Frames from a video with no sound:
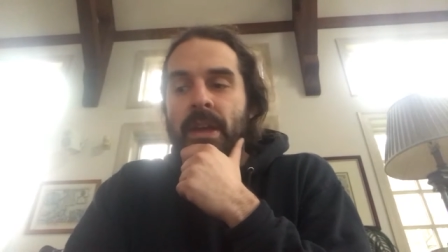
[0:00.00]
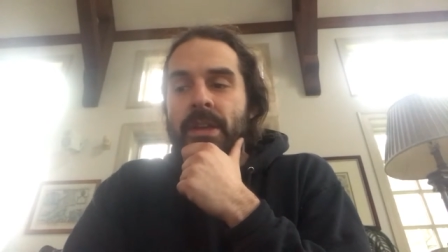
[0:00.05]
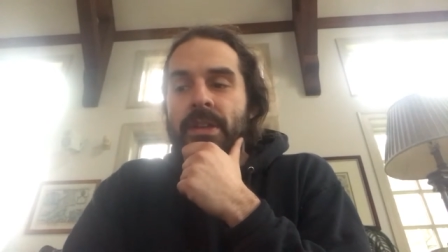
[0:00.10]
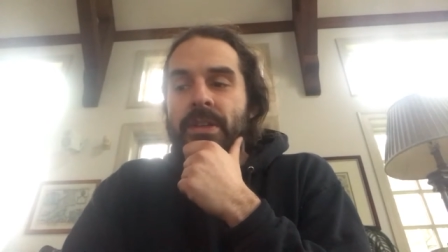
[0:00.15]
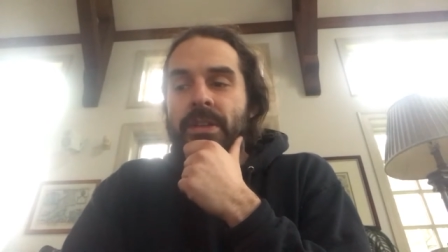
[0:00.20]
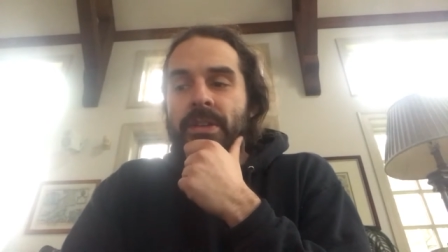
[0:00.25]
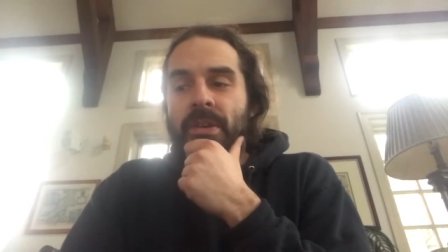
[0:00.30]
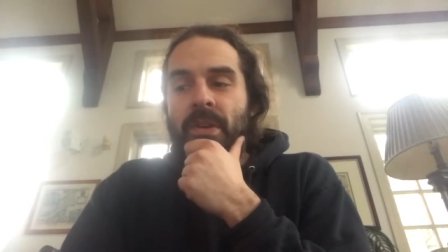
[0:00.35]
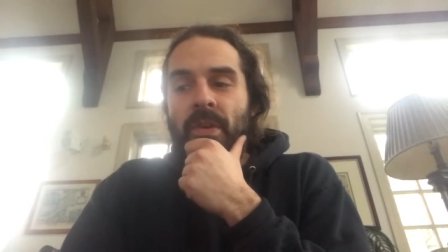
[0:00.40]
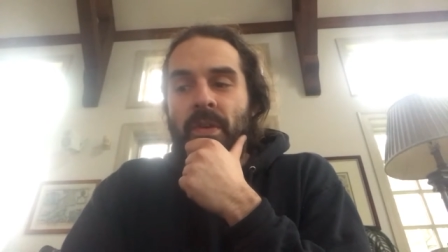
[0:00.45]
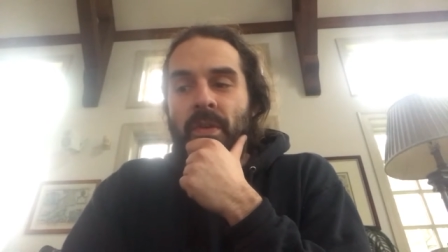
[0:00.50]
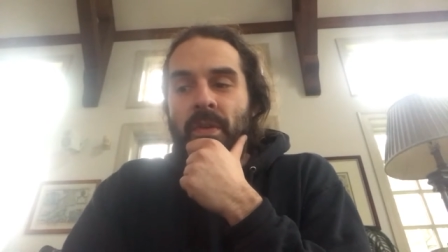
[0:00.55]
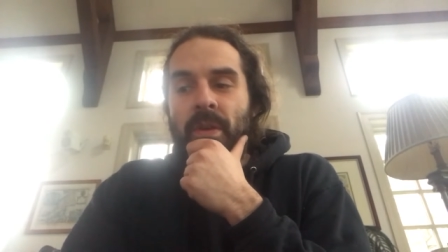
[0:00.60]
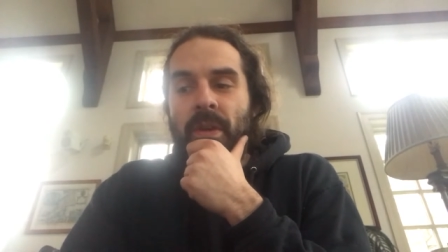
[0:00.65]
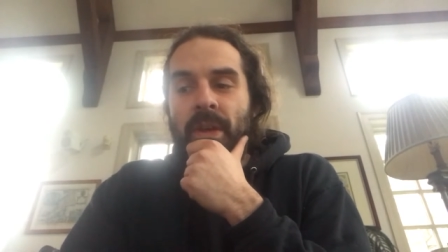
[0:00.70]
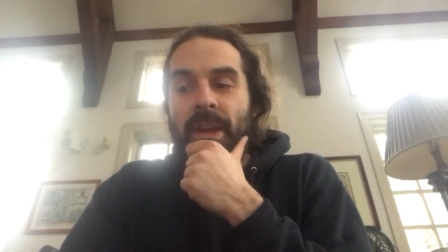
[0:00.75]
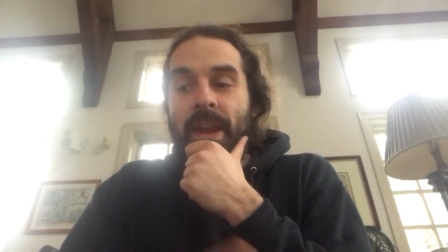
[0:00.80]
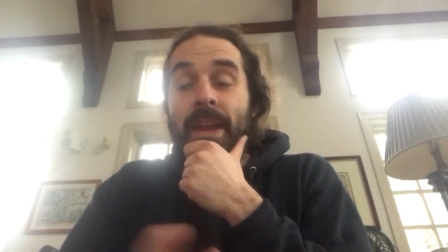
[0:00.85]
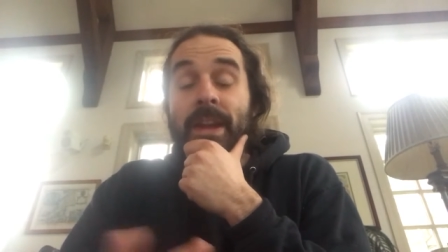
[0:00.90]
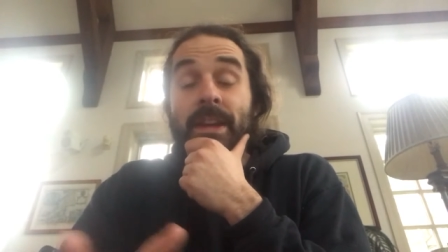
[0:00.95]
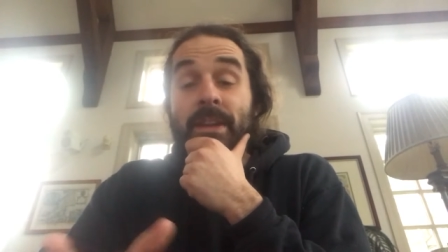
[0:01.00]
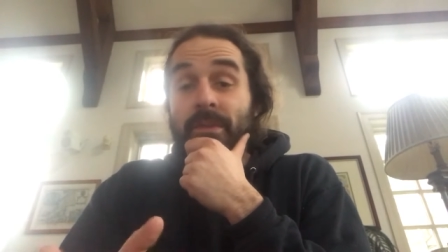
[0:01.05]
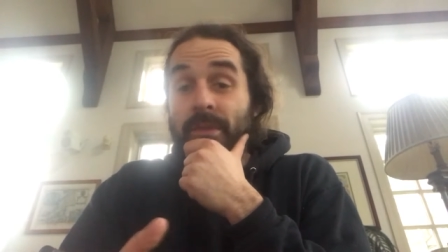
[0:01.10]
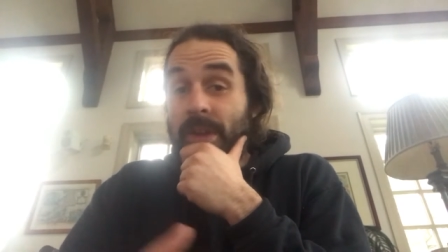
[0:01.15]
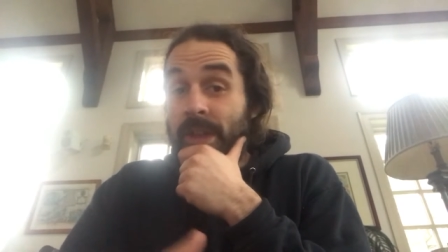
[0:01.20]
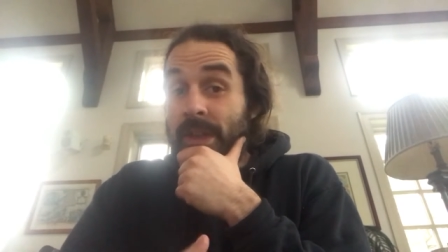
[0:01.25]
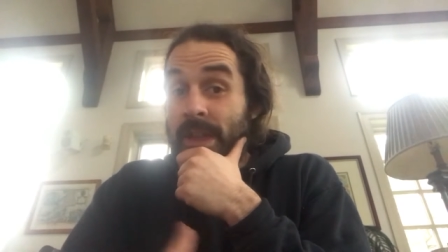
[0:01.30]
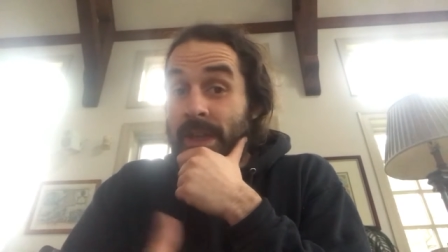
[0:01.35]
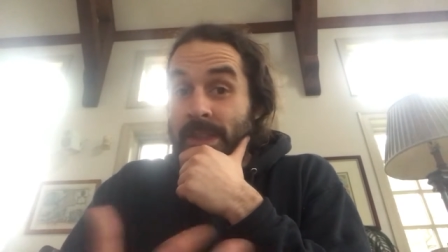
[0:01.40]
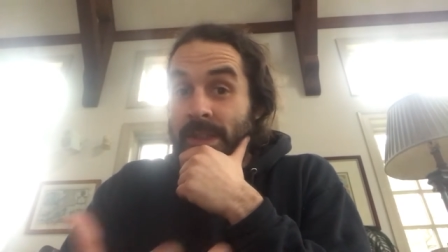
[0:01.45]
So, and I didn't
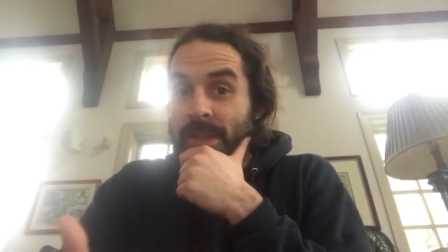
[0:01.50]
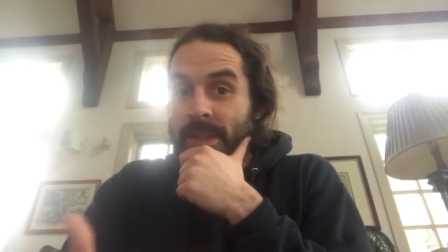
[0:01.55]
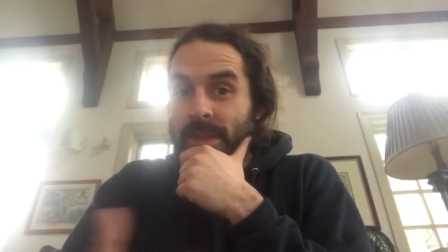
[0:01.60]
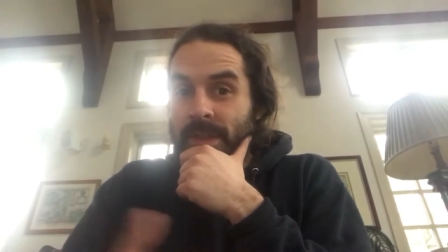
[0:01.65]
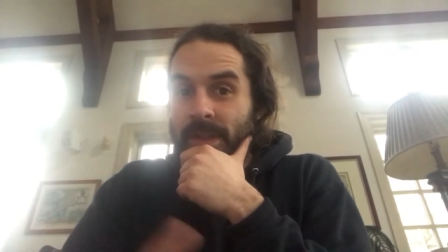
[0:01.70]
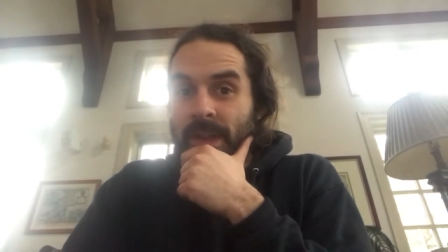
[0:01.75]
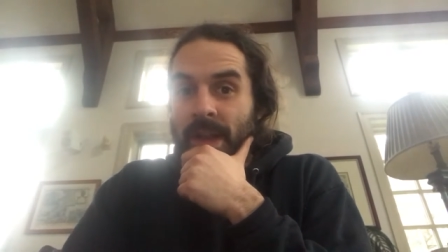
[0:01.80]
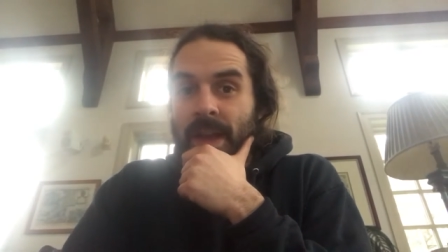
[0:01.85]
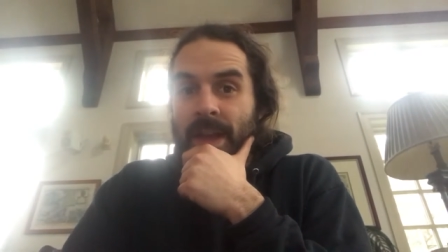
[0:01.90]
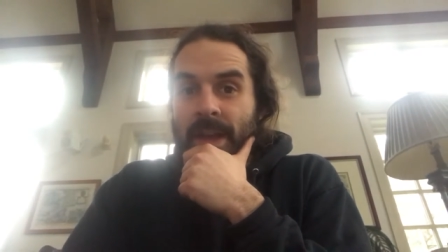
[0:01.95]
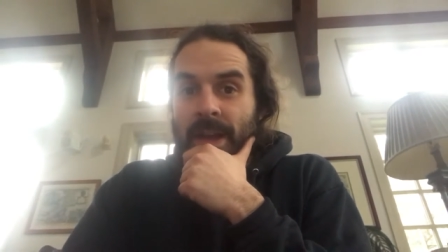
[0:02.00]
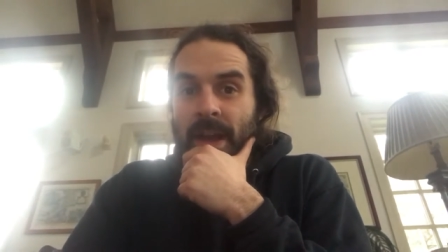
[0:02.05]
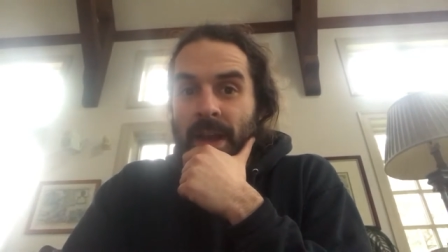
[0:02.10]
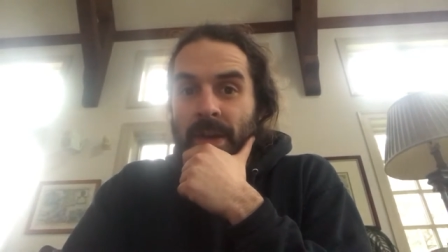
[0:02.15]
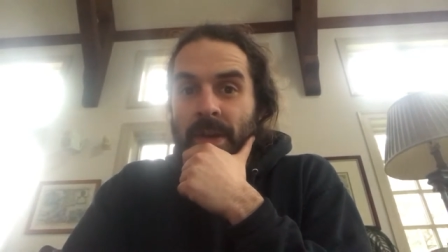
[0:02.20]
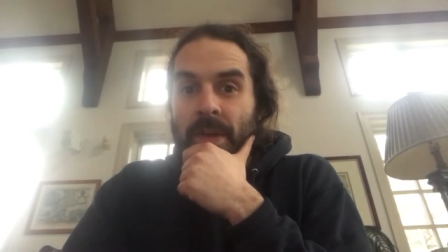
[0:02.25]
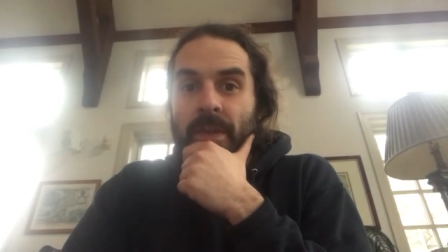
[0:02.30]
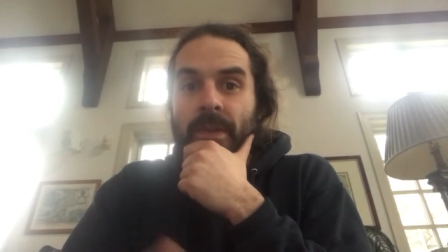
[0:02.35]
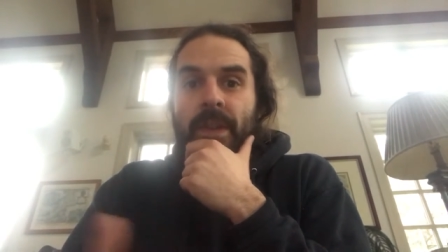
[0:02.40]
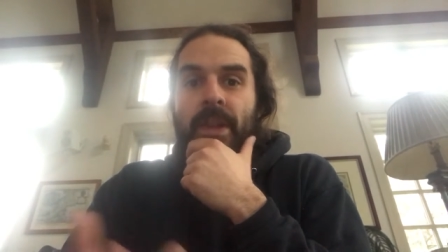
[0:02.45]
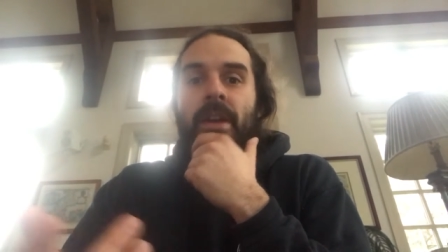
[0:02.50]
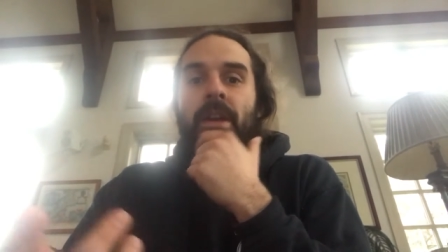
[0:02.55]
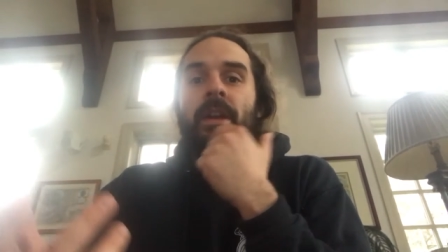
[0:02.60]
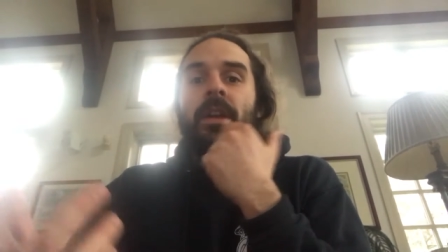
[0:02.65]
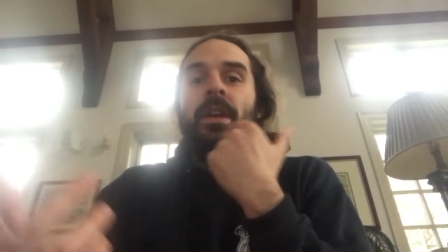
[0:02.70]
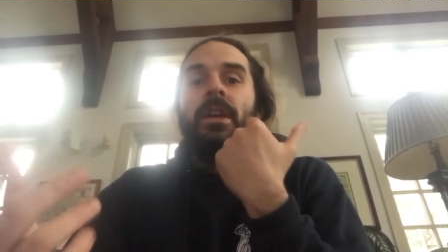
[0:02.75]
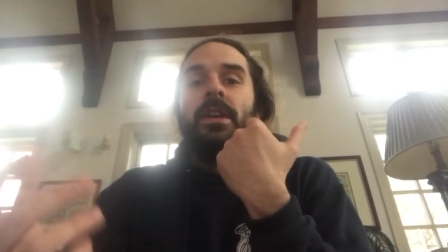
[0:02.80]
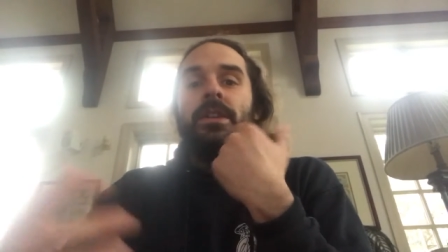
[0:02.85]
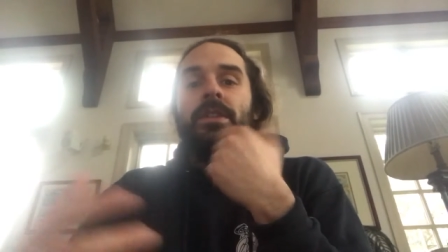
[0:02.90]
realize until I had gotten over there.